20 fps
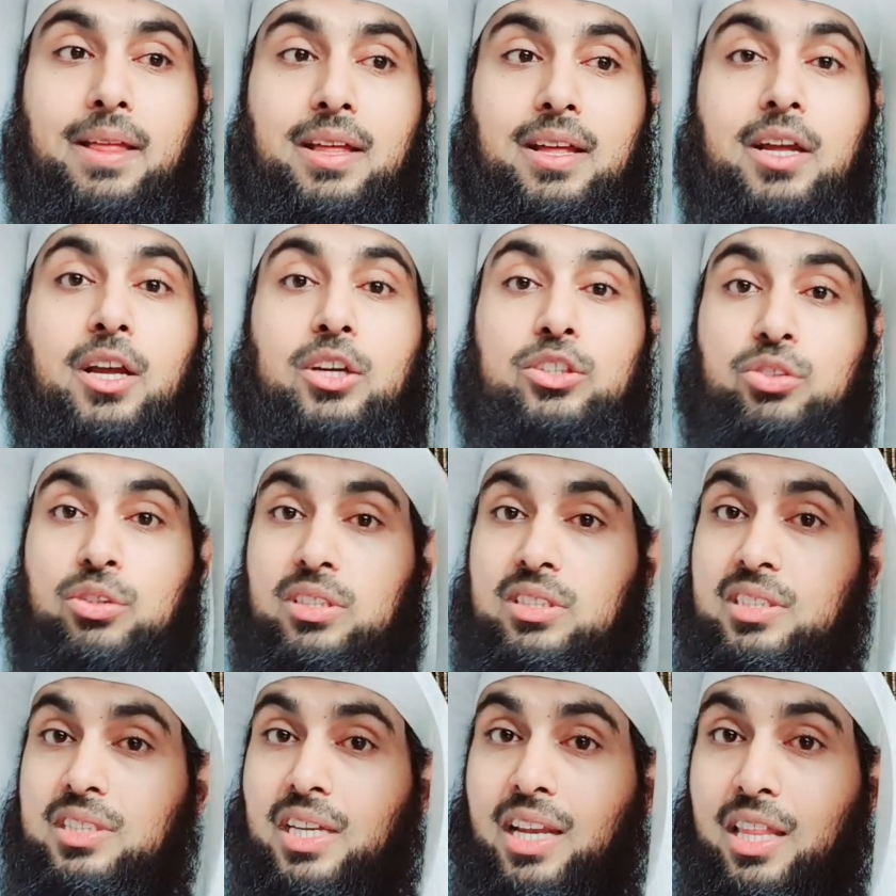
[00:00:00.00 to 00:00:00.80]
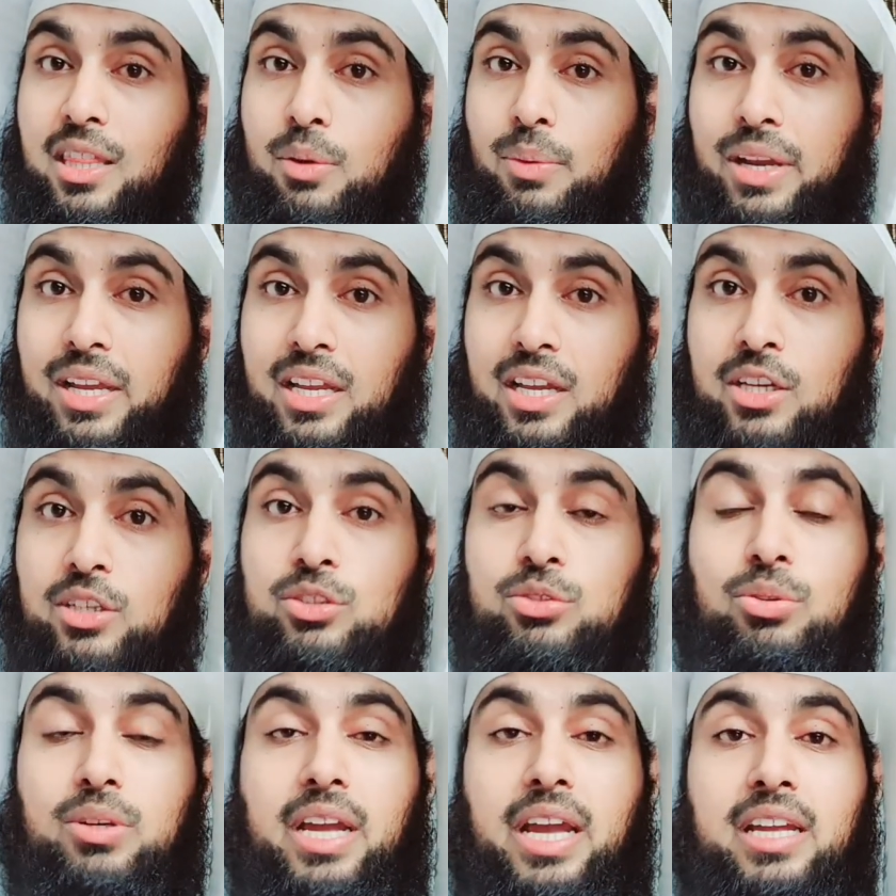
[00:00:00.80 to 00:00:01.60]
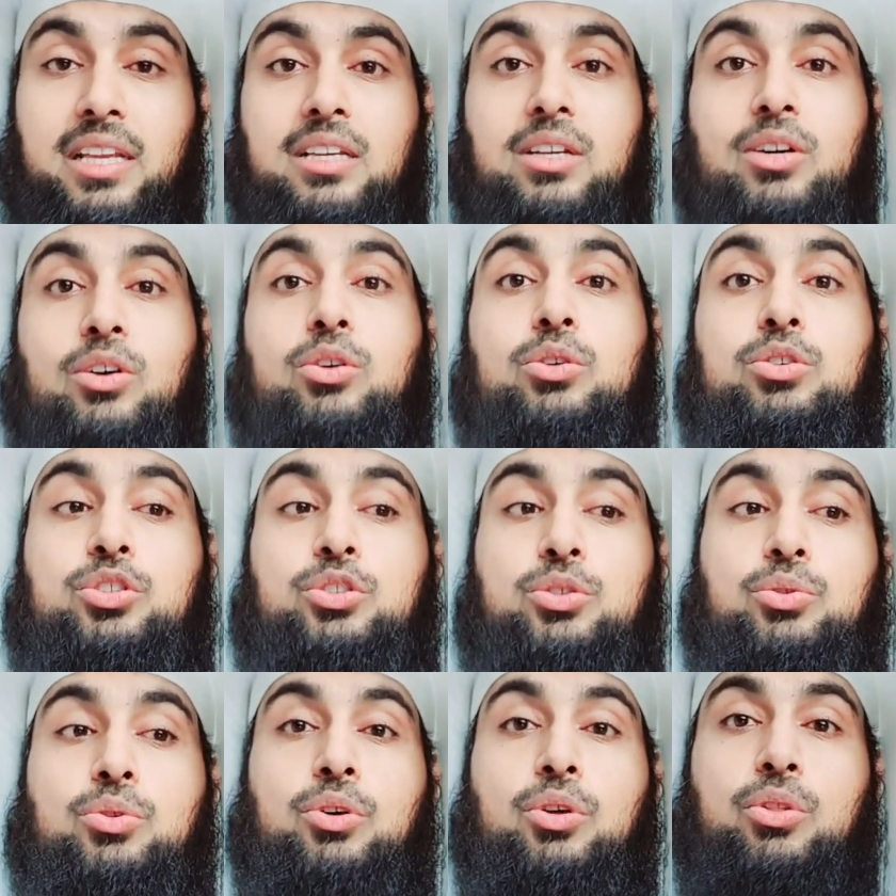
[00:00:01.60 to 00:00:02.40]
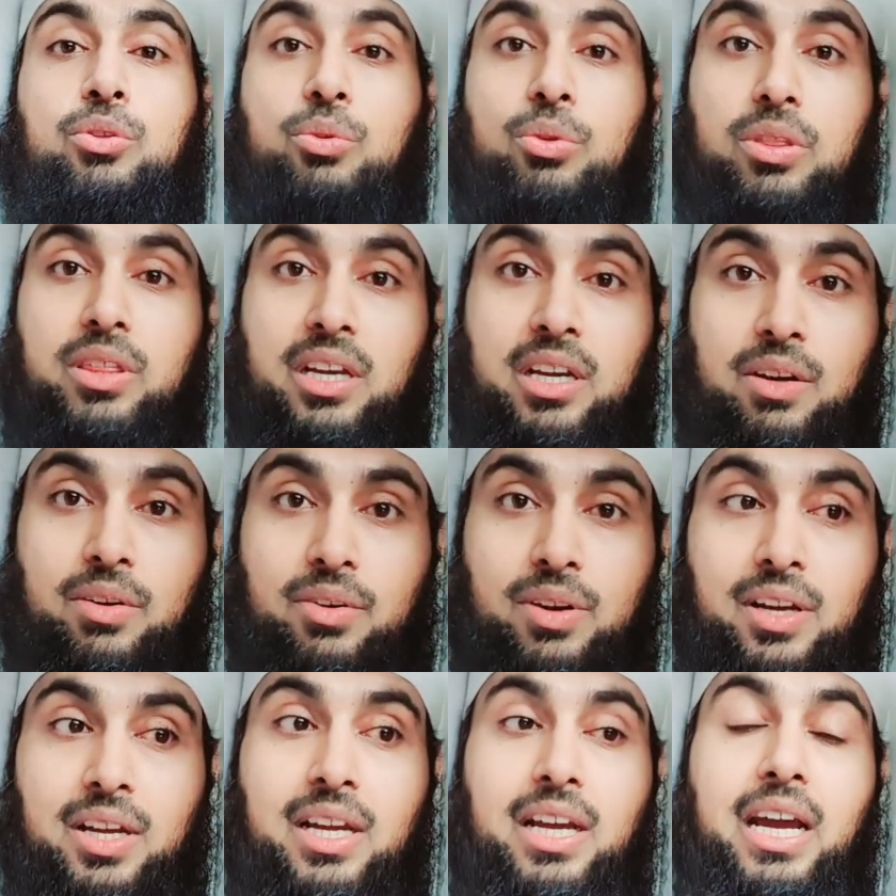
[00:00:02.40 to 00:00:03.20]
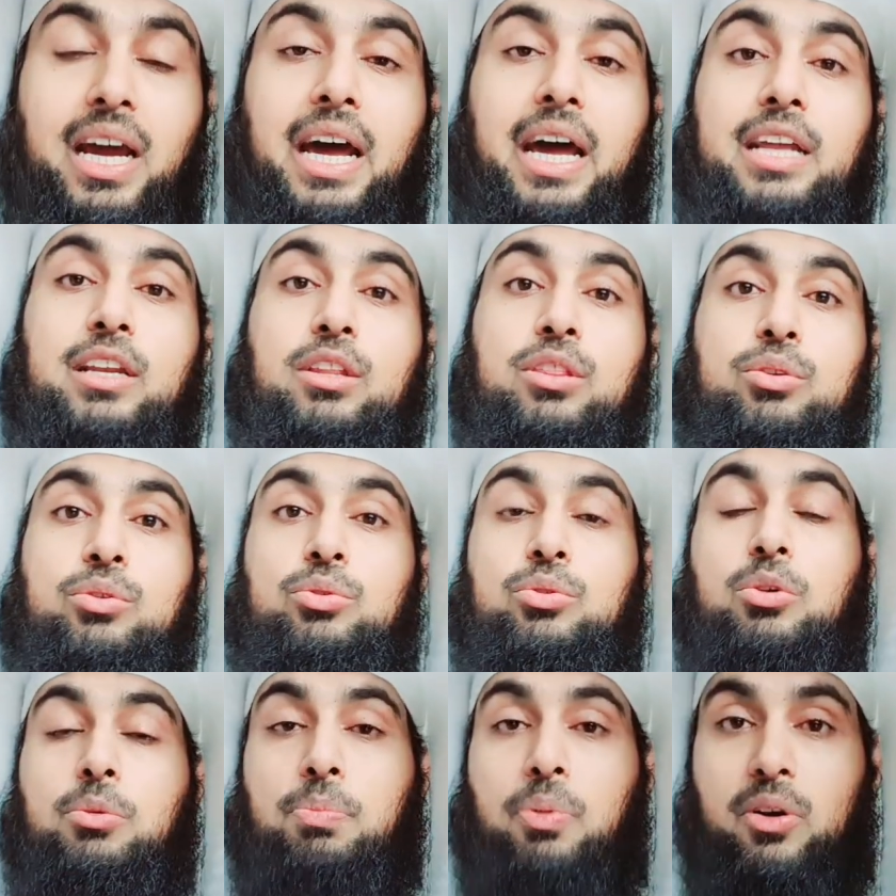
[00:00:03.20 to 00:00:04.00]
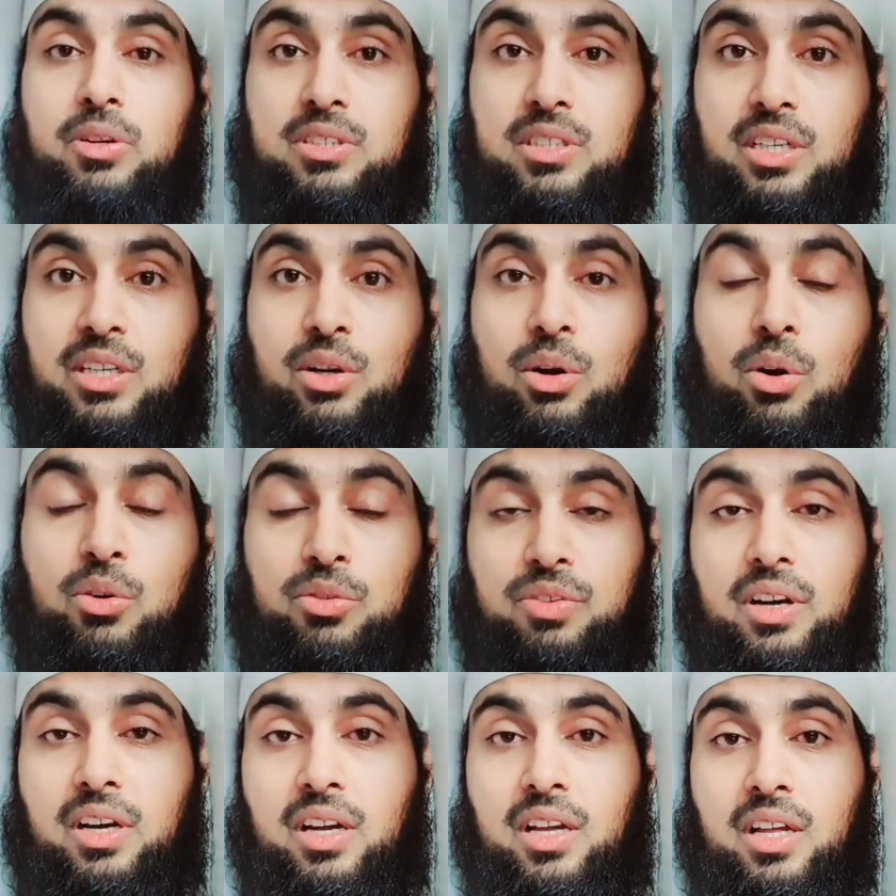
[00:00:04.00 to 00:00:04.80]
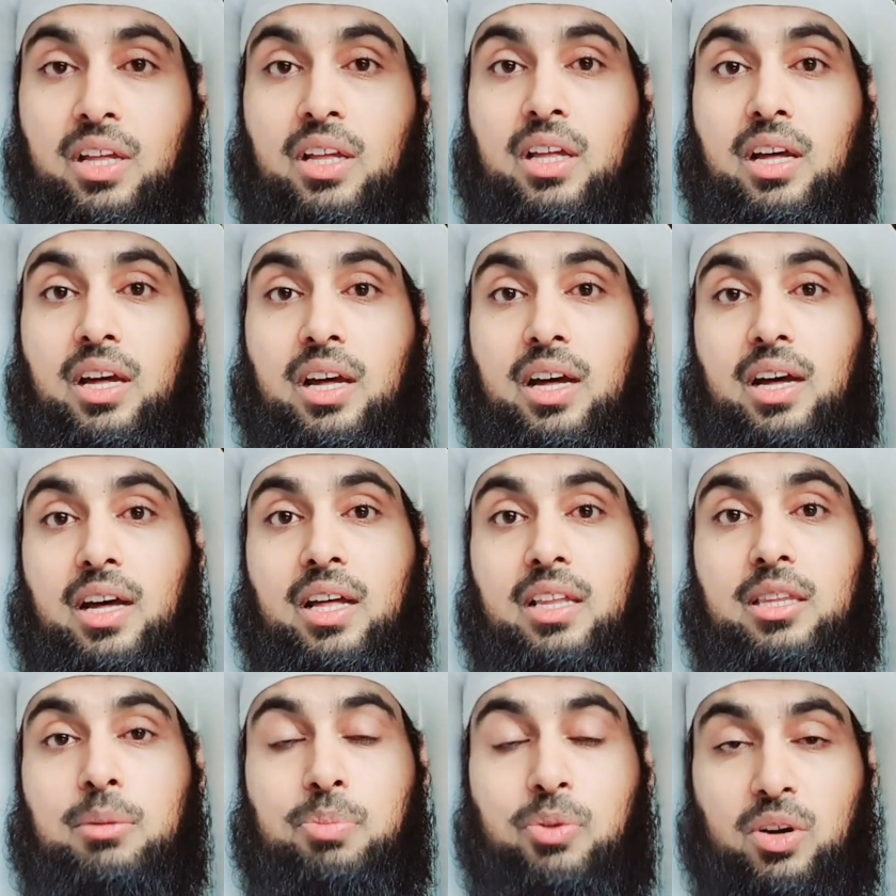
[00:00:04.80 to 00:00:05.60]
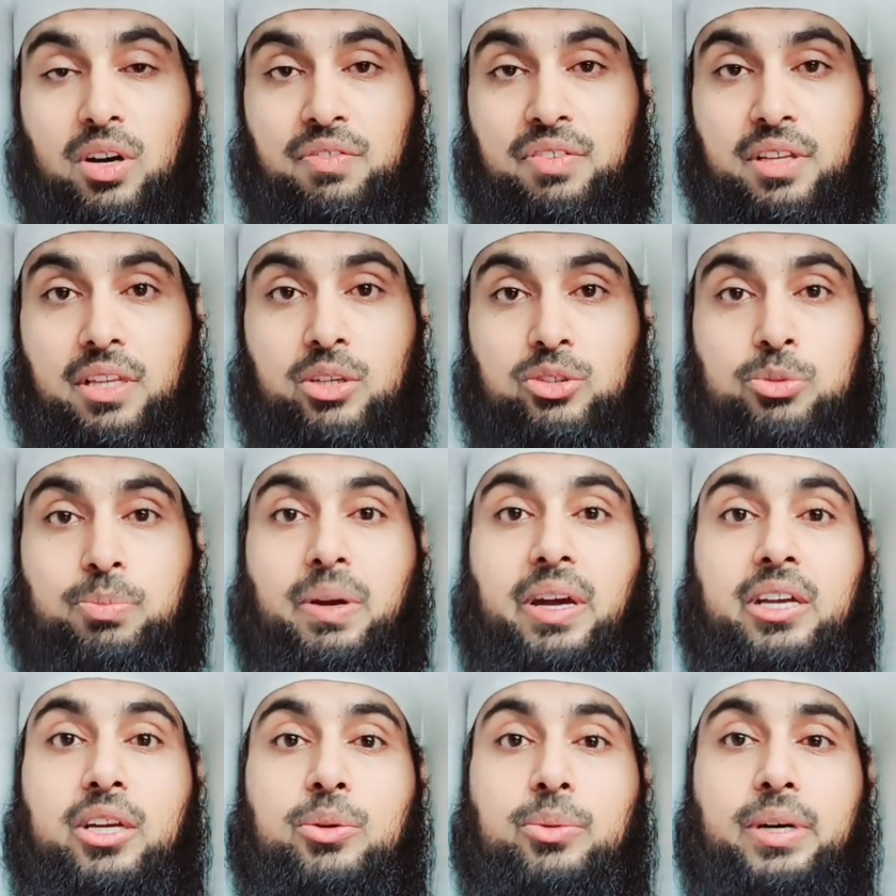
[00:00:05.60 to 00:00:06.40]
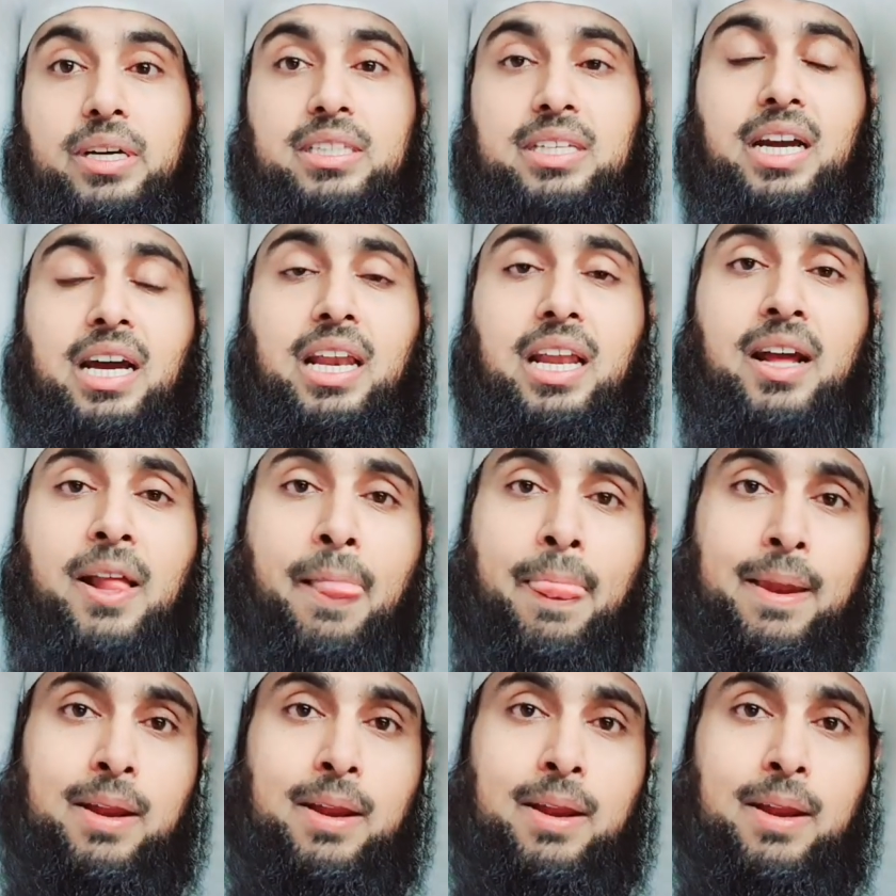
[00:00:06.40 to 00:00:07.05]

So this is another way to gain khushu' through dhikr and through pondering over the book of Allah subhanahu wa ta'ala.